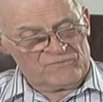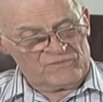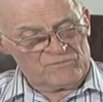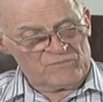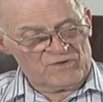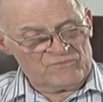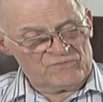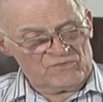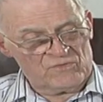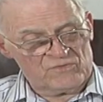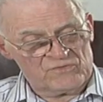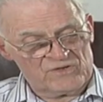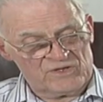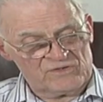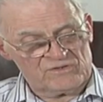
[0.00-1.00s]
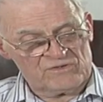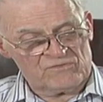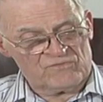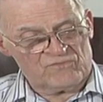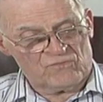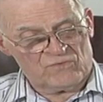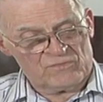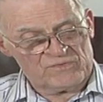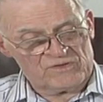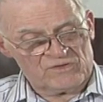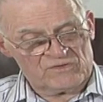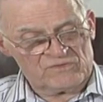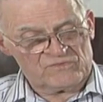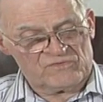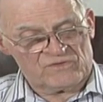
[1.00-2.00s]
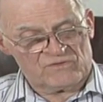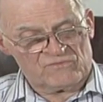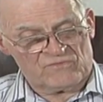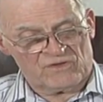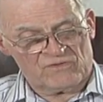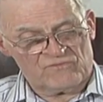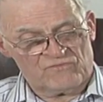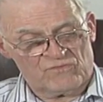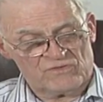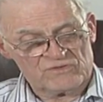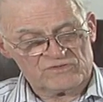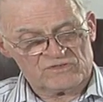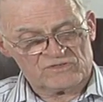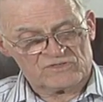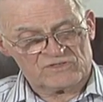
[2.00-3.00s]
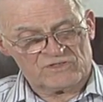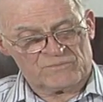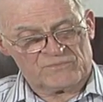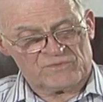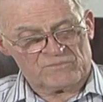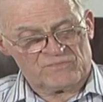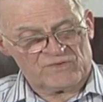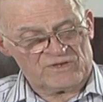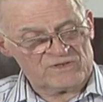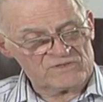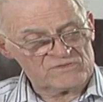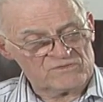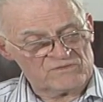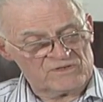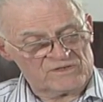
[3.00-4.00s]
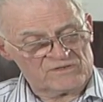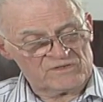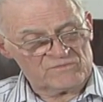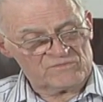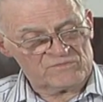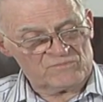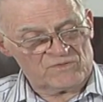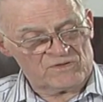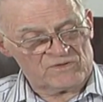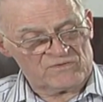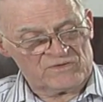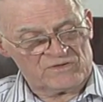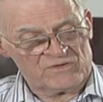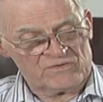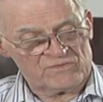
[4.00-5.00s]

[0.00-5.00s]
In Buffalo in 1904, because of an unfortunate slip in plans to elect him as moderator,